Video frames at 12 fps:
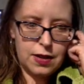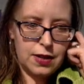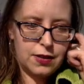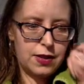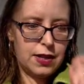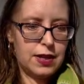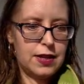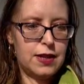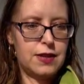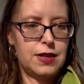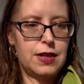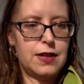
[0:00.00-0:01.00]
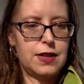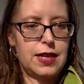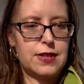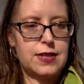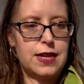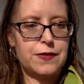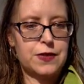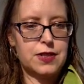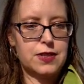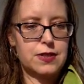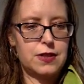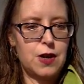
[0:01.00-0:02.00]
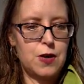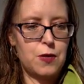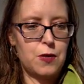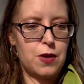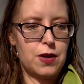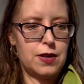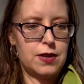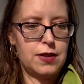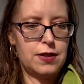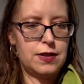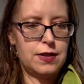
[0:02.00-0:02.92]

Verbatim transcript: And then like I said for this note one.